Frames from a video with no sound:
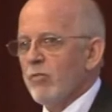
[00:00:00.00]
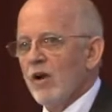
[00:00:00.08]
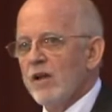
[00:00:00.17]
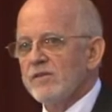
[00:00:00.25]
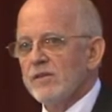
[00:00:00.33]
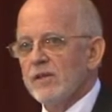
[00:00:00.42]

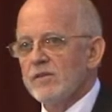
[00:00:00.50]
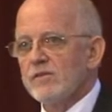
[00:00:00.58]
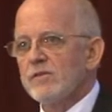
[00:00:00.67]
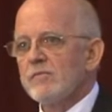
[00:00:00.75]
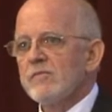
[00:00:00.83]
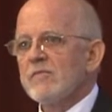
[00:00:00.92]

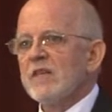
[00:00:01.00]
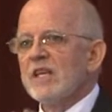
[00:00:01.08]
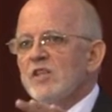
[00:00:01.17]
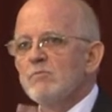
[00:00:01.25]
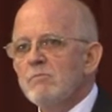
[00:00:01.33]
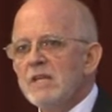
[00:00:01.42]
process
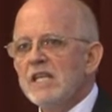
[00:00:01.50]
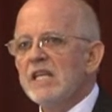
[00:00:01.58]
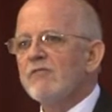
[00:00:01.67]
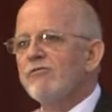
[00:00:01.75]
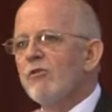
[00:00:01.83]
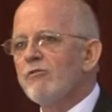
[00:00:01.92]
is
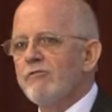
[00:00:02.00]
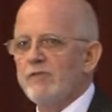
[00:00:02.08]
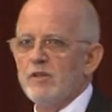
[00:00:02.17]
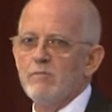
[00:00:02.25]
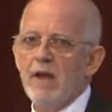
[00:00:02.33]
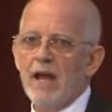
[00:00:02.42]
meaningful
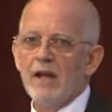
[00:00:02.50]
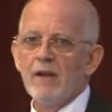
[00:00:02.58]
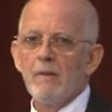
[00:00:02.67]
feedback.